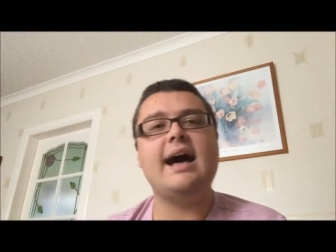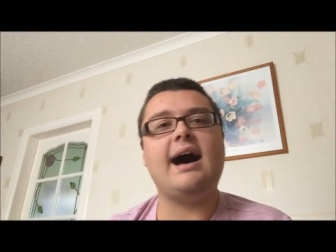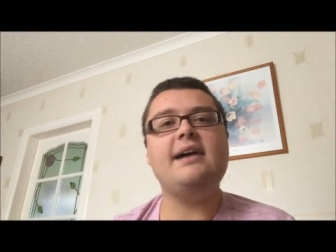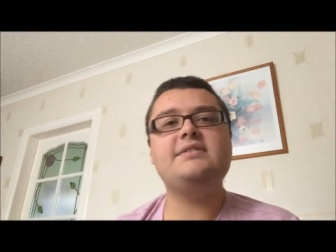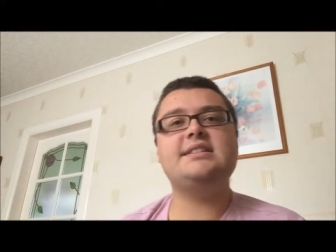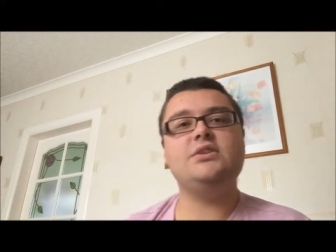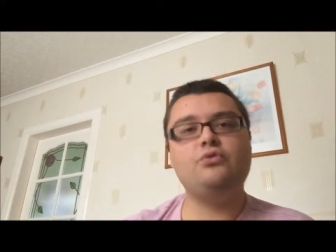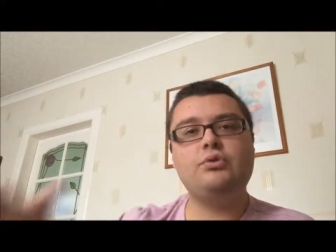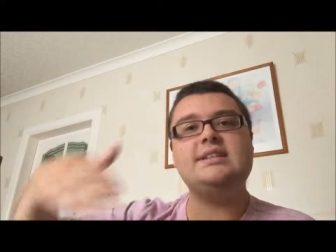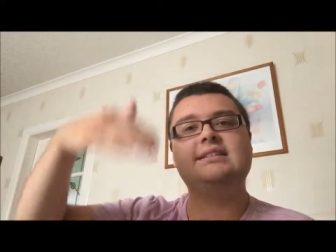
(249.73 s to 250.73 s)
I've
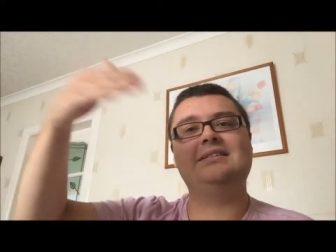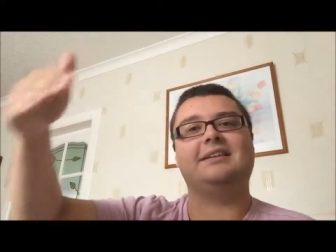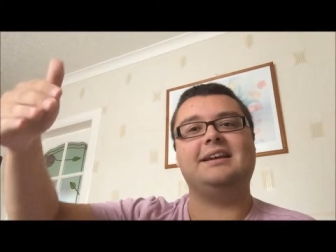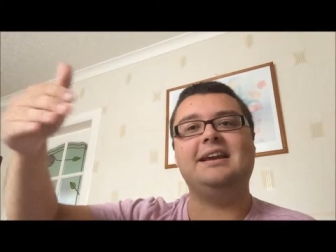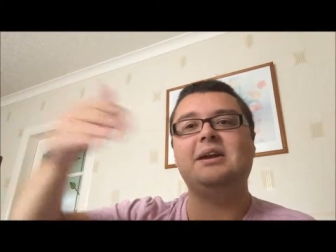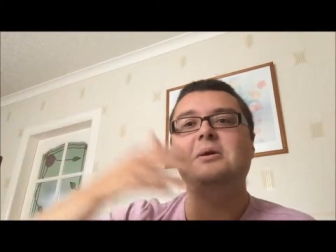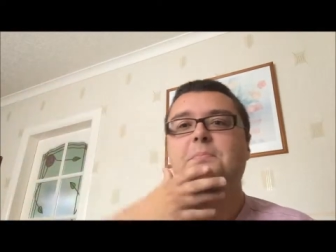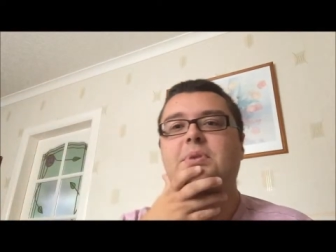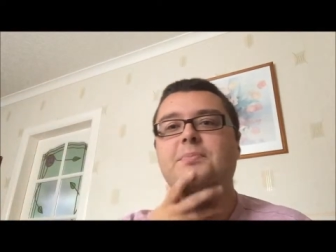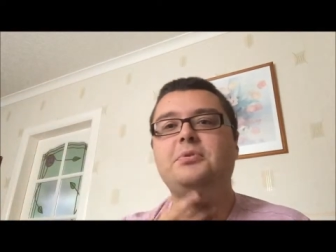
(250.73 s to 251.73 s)
seen recently
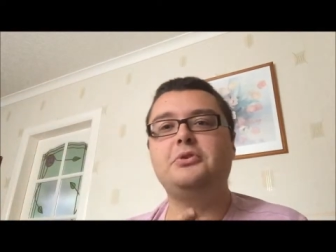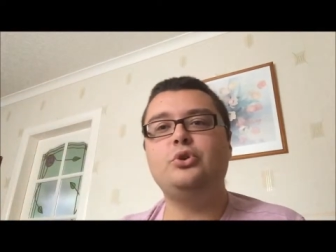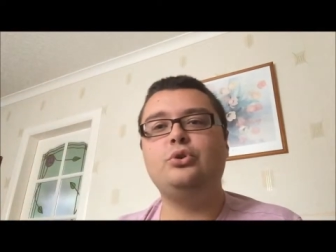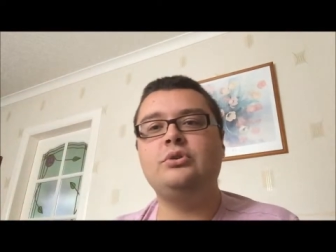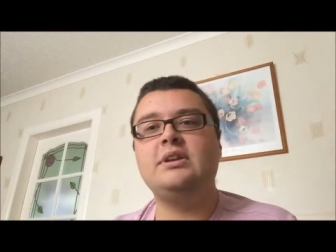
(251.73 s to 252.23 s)
people who